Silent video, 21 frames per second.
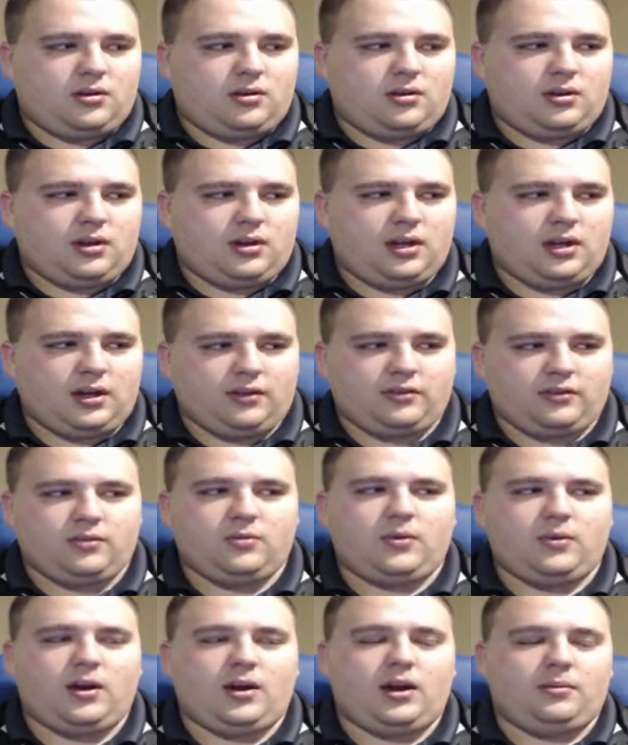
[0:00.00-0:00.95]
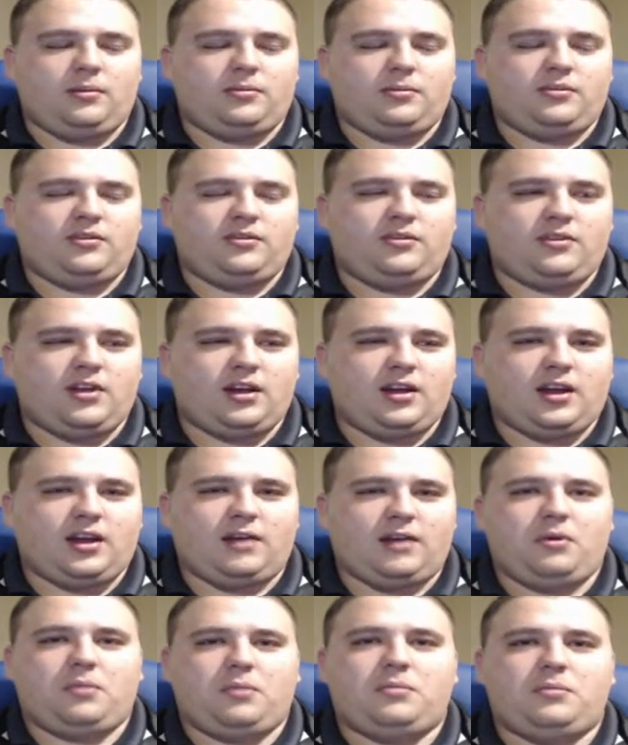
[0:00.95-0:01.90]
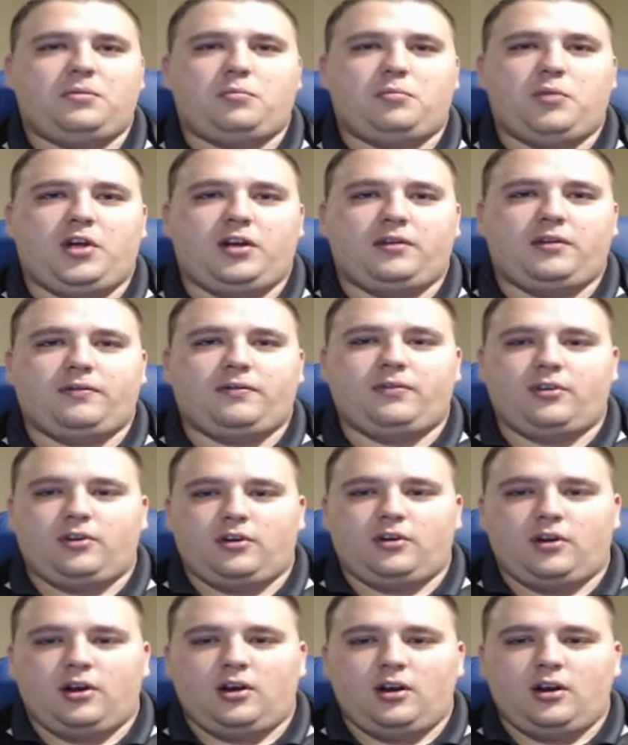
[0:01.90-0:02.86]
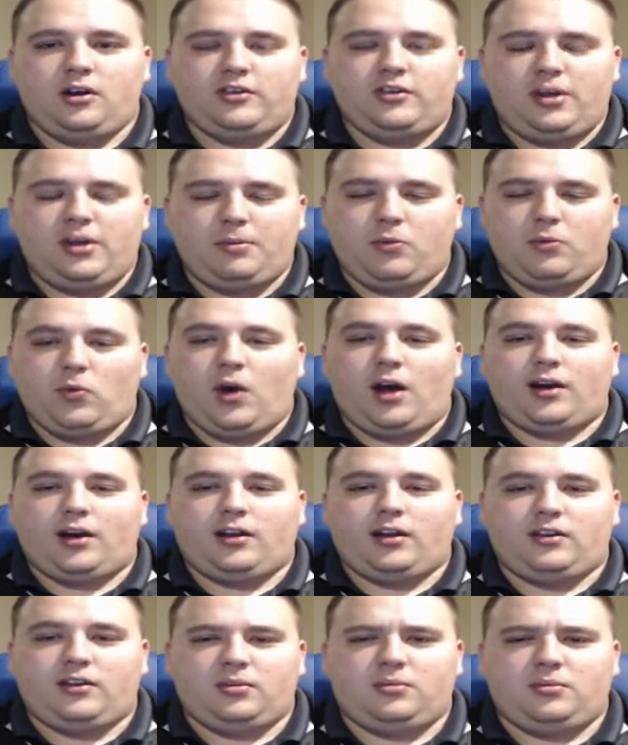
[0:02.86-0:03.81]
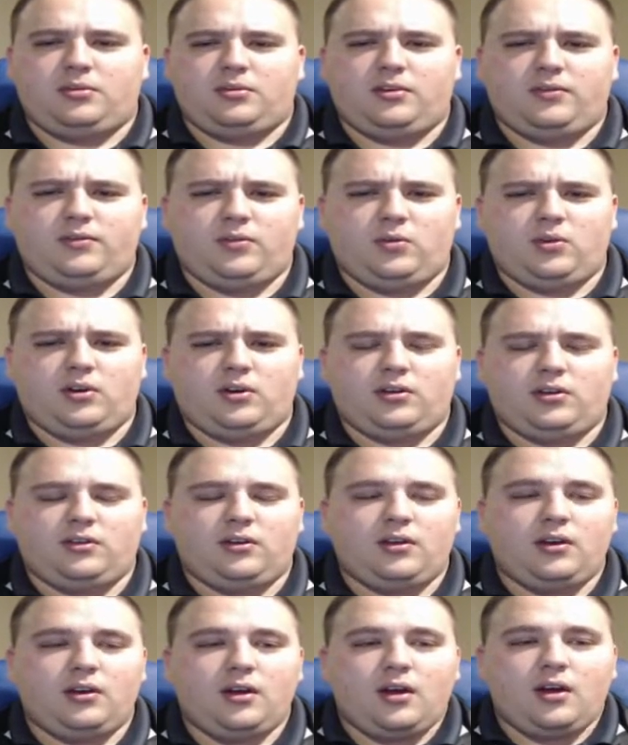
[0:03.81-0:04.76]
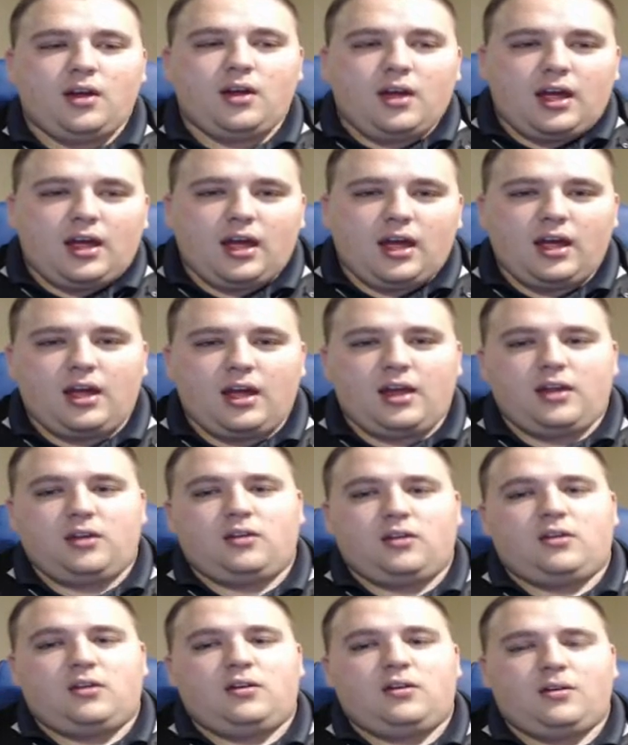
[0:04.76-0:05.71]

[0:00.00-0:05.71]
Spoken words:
Yes, the Rams. They gave up the pick for Sammy Watkins, I believe it was. And